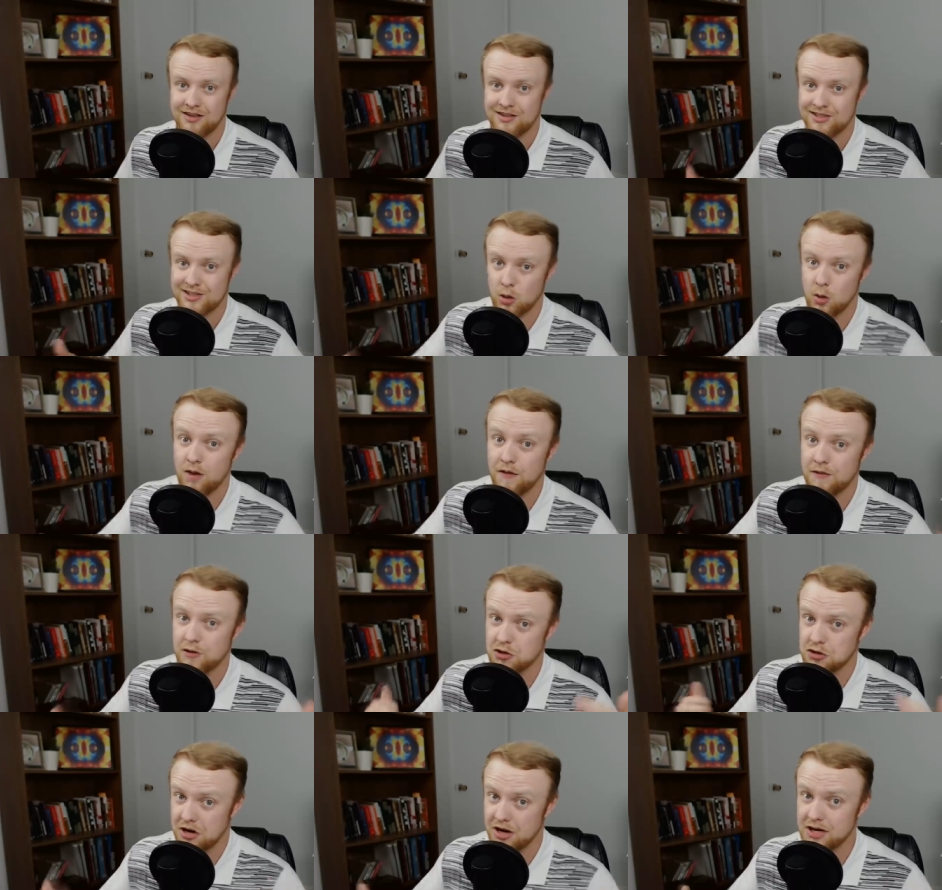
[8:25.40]
So if
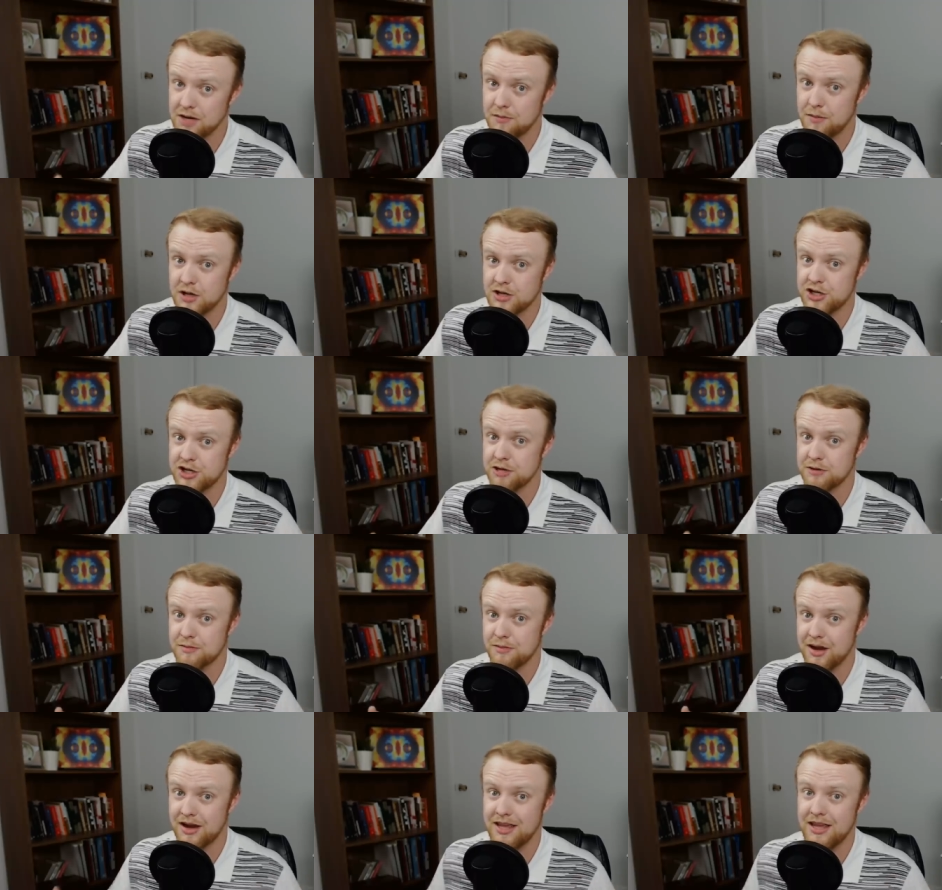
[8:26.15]
you're trying to budget your
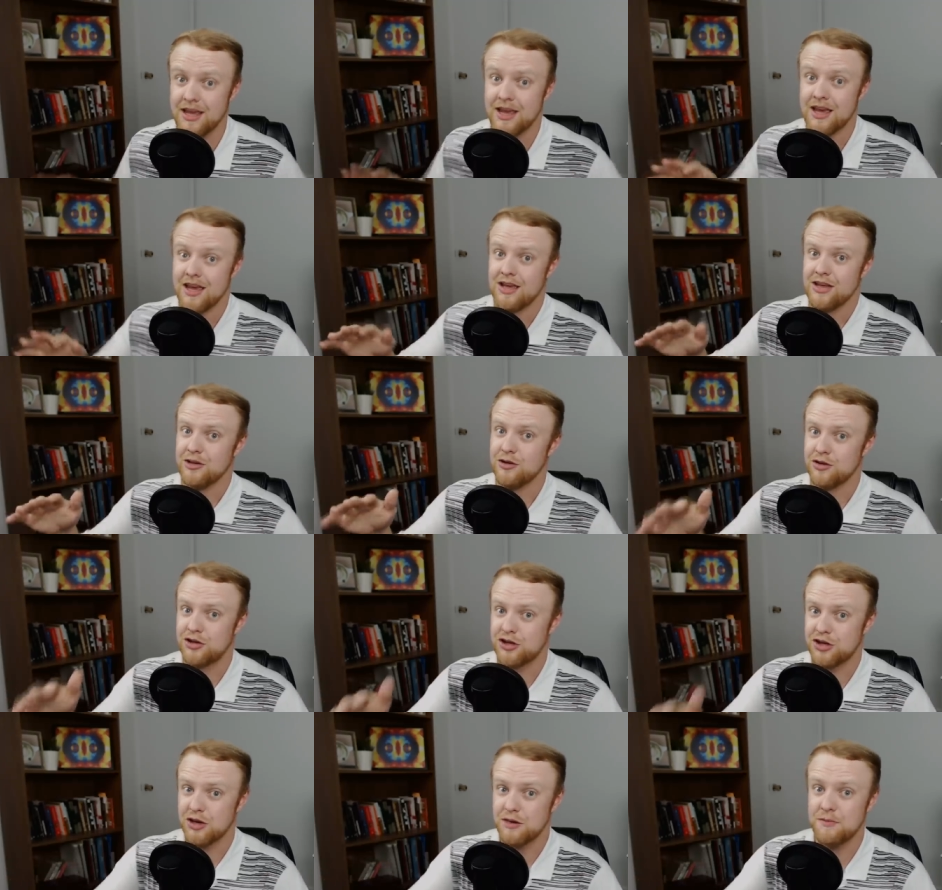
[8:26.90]
money, you
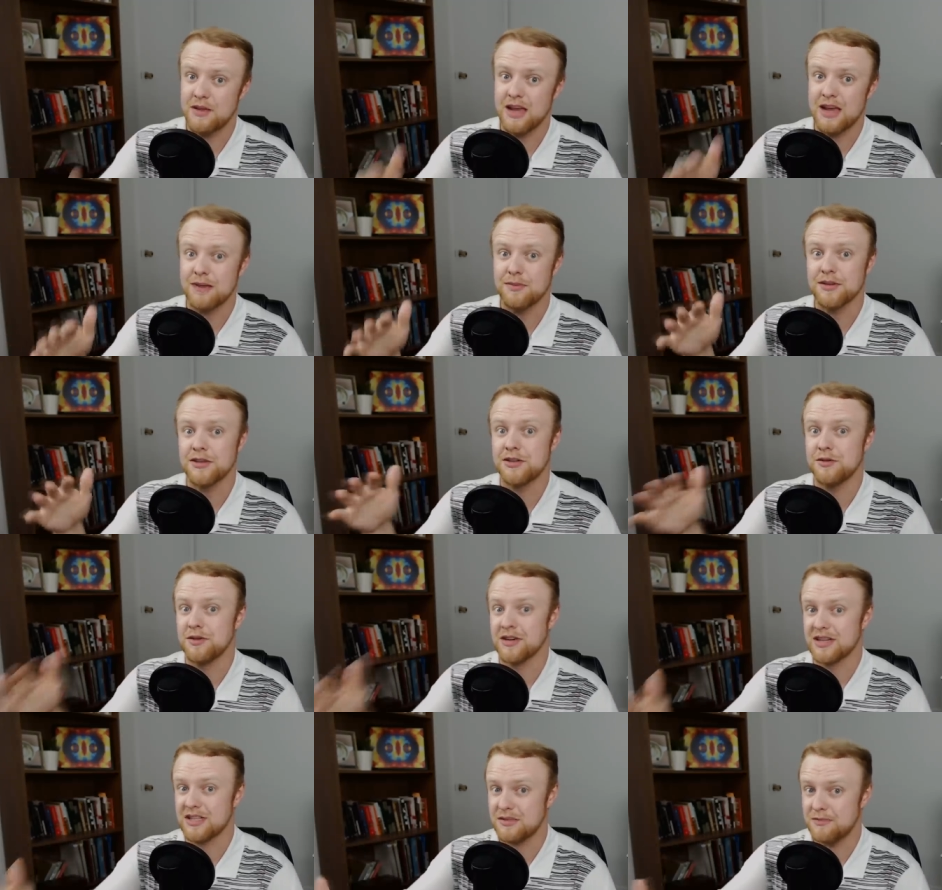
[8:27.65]
should be able
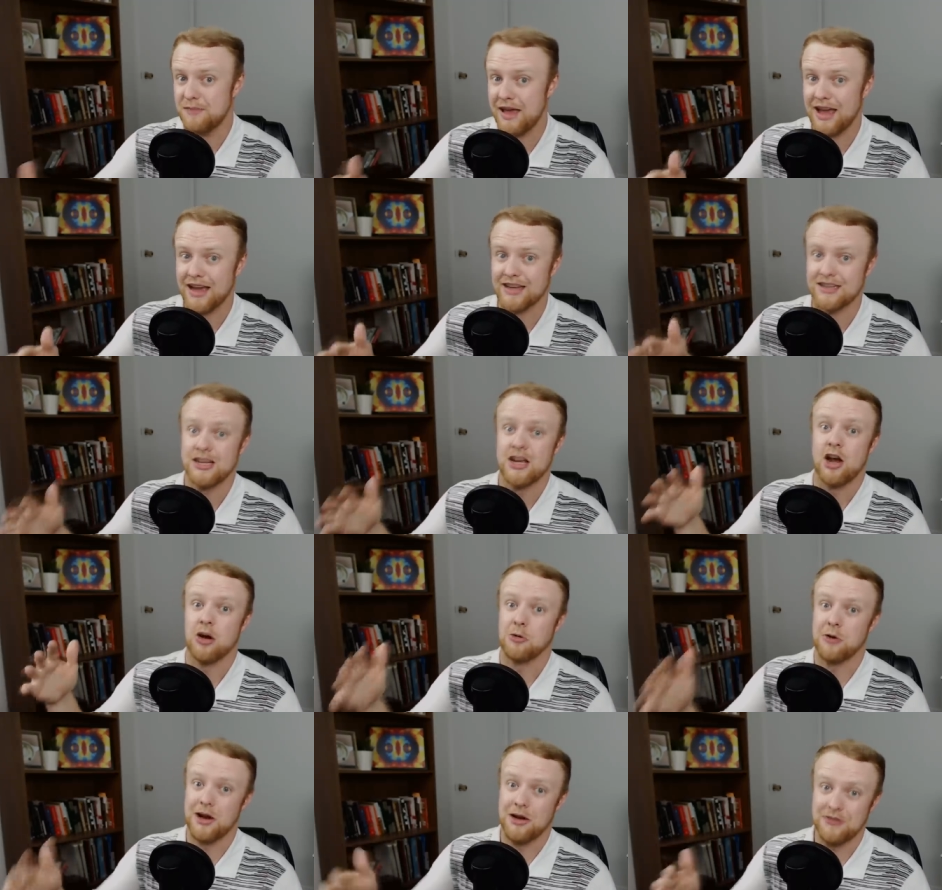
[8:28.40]
to expect
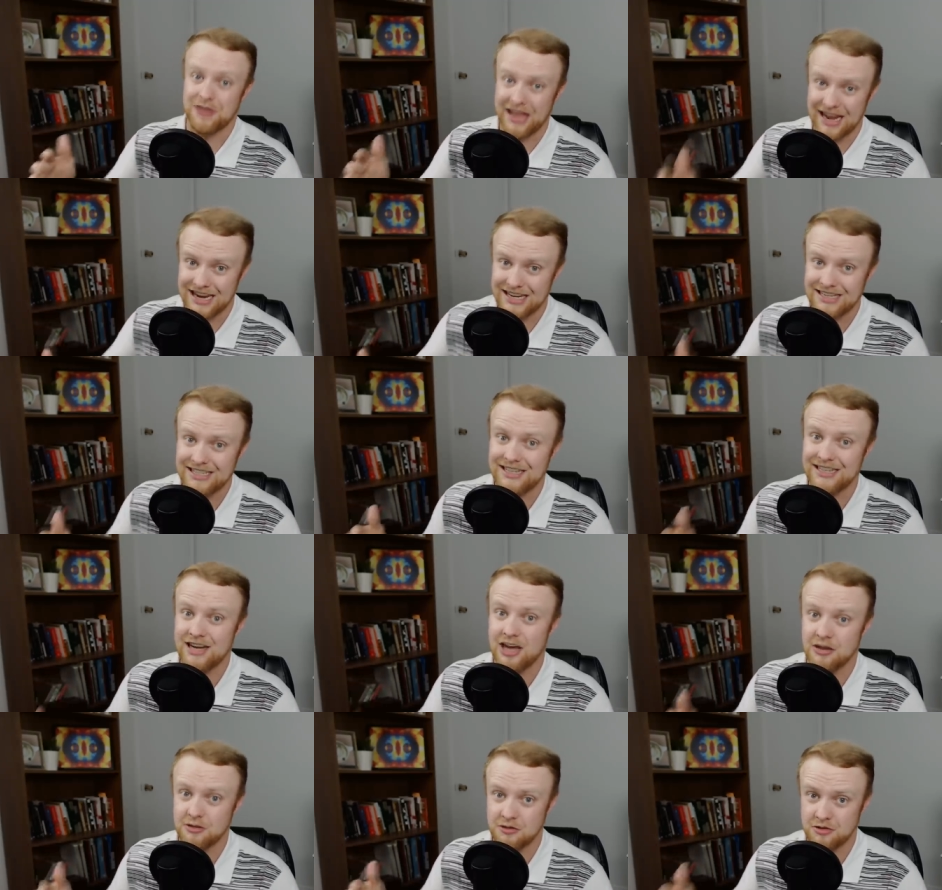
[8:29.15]
around
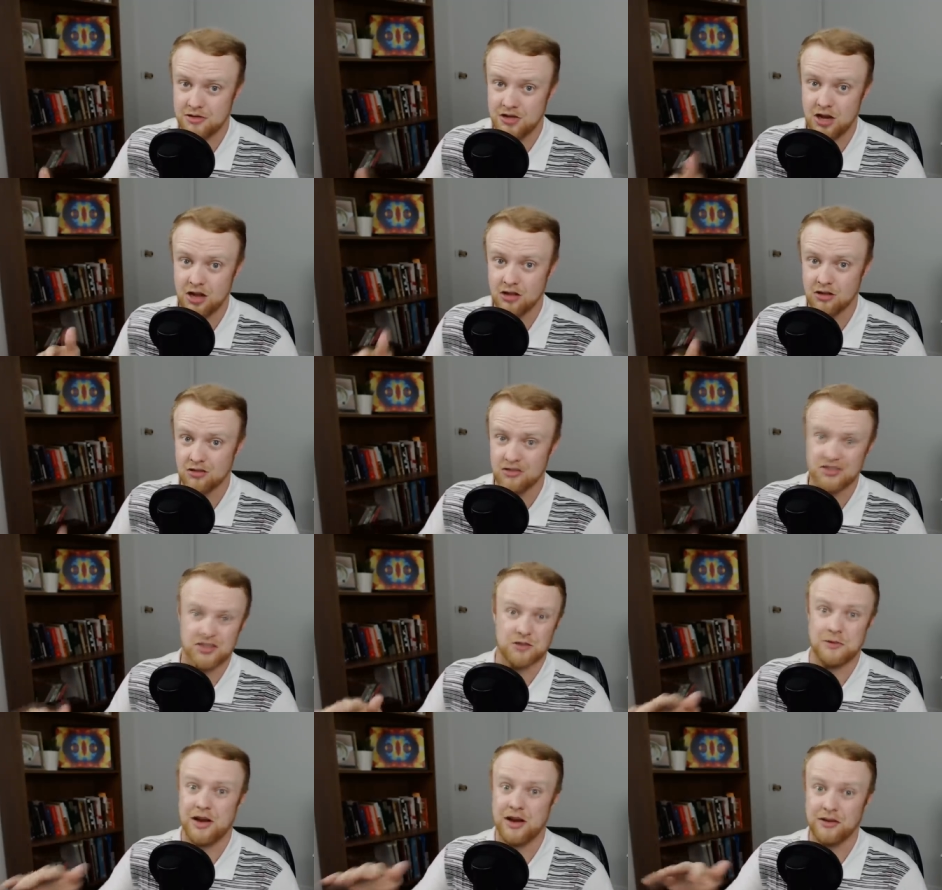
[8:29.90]

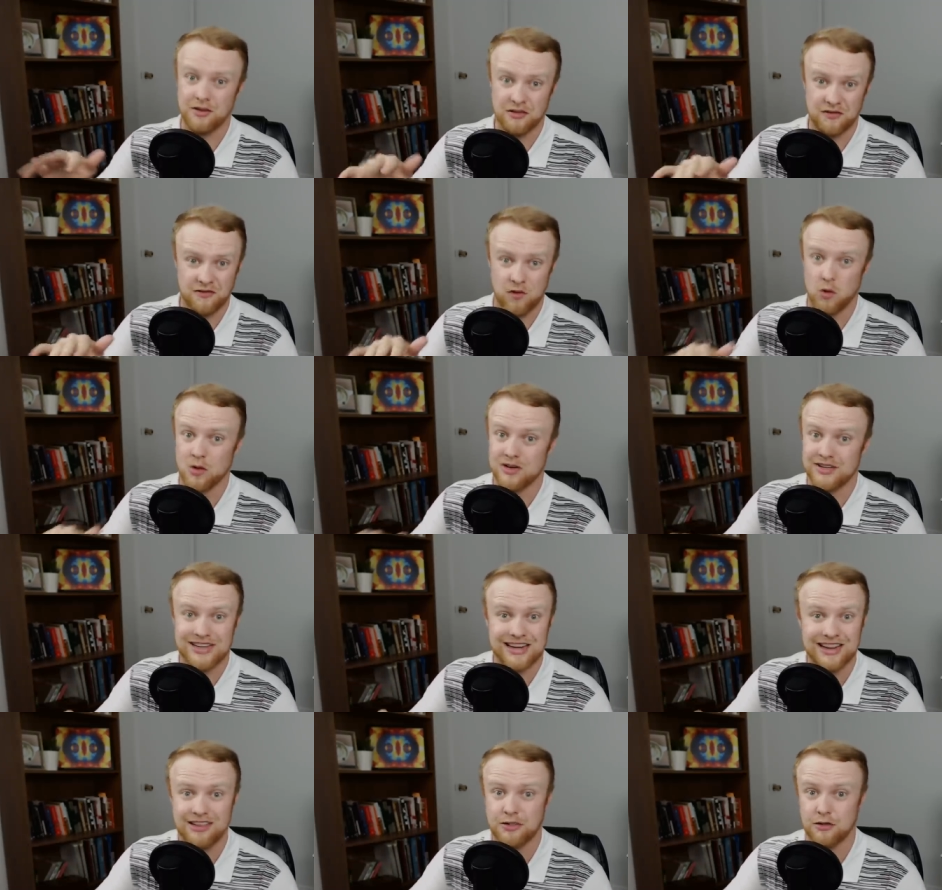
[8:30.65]
$1,800 around the
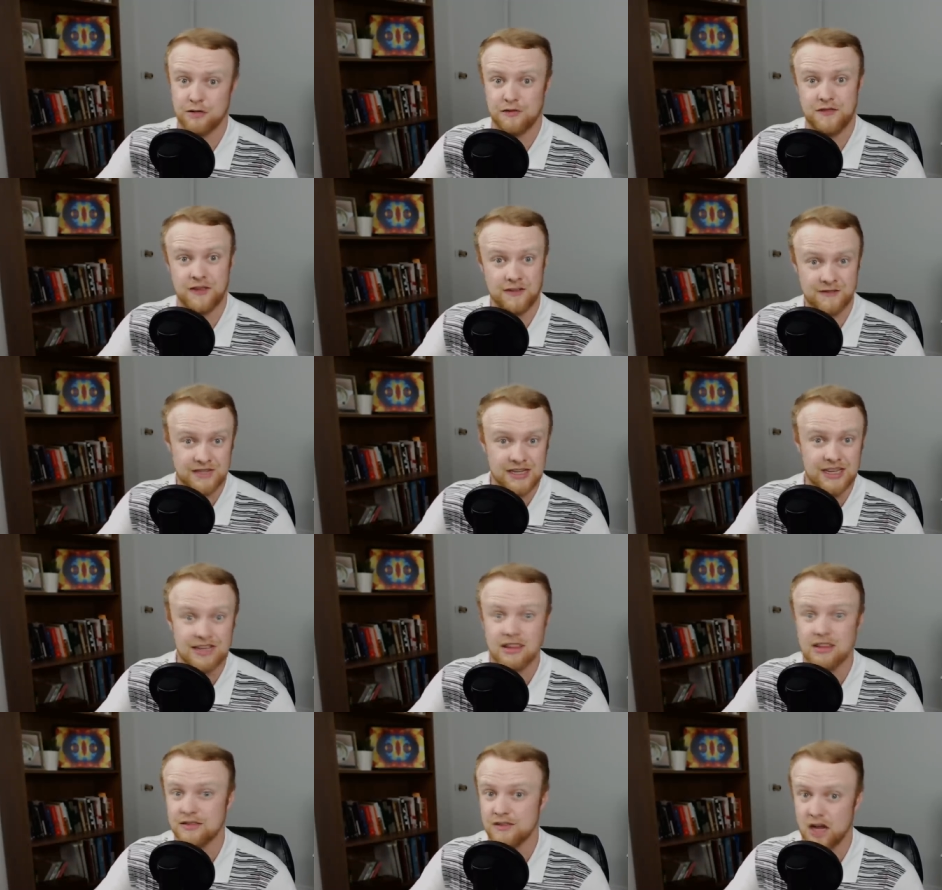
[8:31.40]
14th or
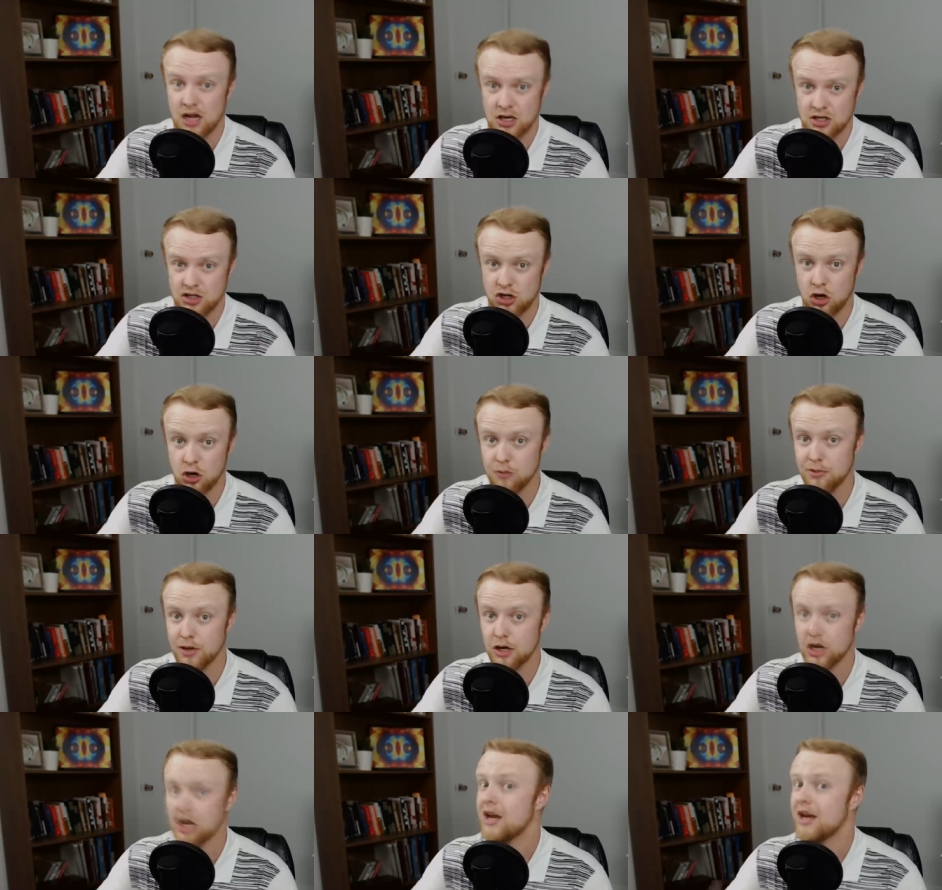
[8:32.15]
15th of
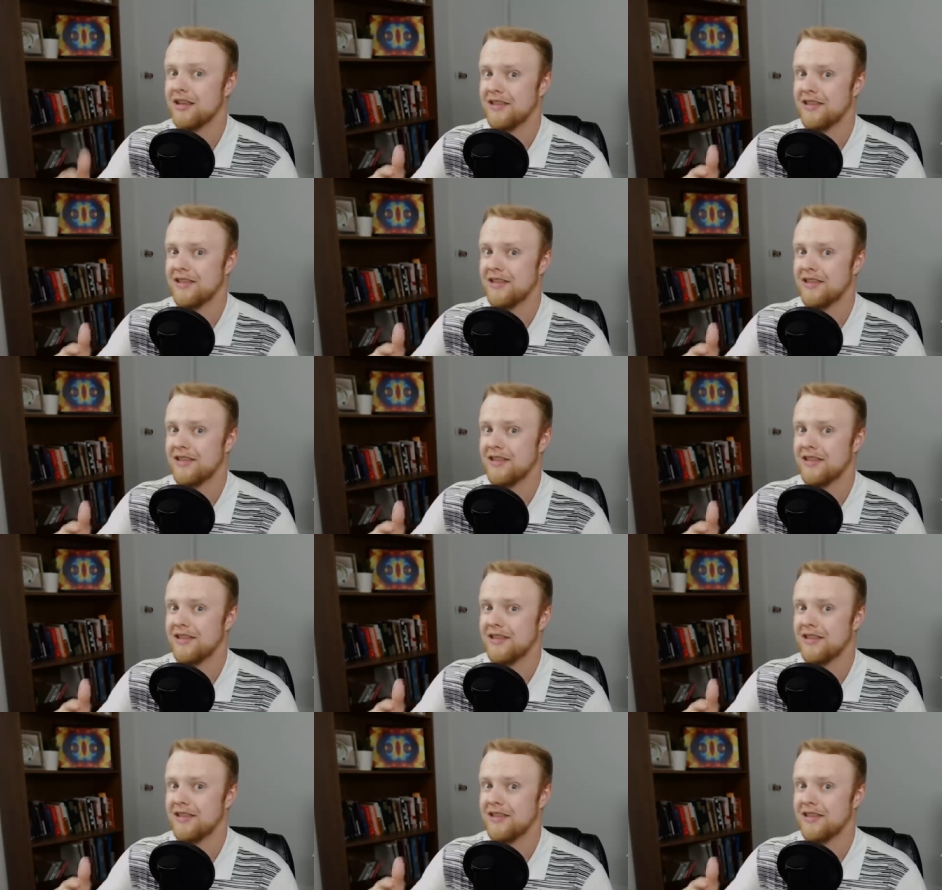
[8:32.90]
October.